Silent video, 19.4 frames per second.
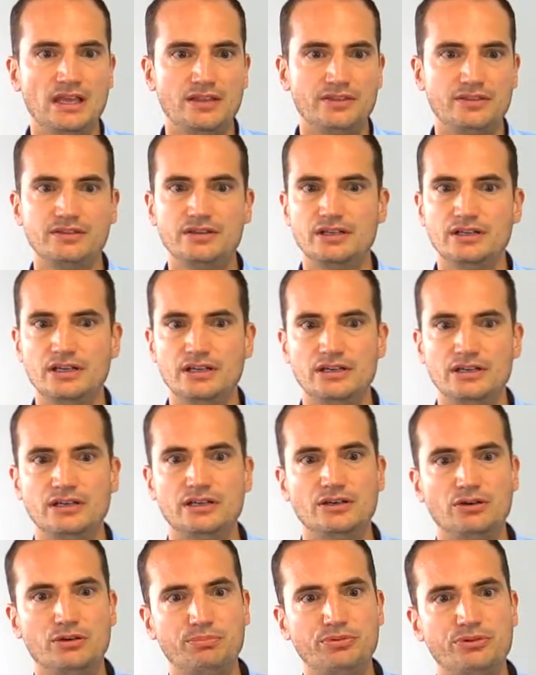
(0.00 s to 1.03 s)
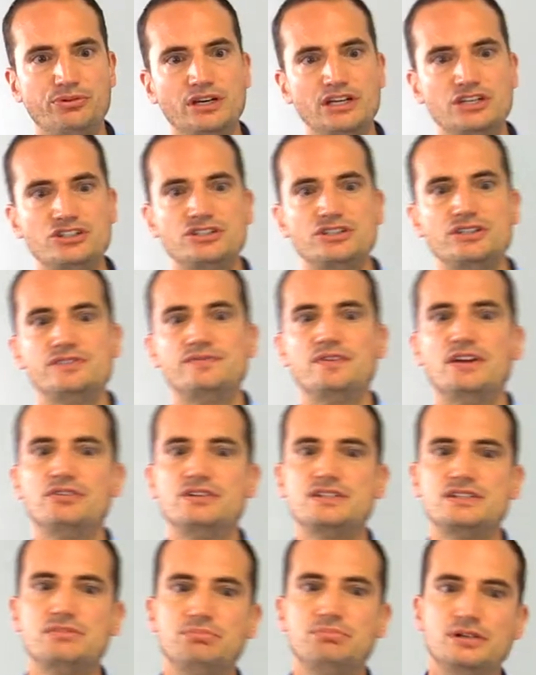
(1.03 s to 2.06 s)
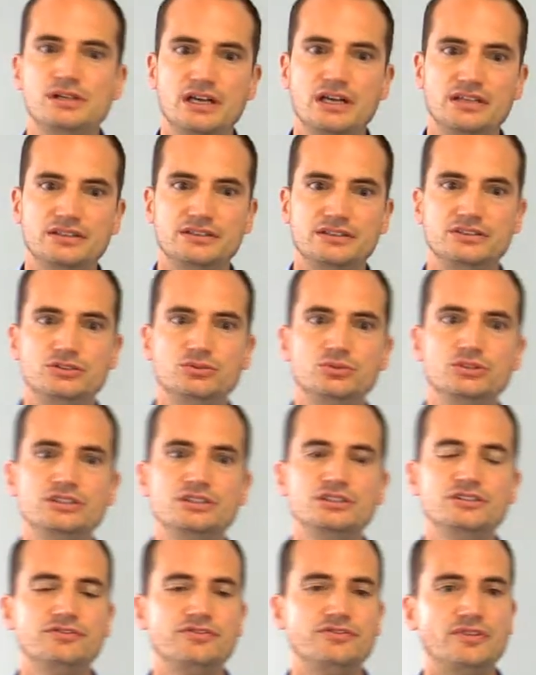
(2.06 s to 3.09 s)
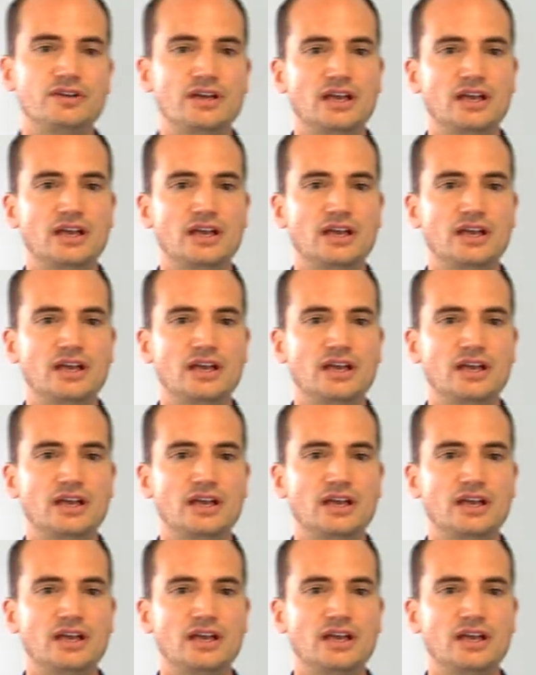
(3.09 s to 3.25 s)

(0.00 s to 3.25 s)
The operation is very simple and intuitive,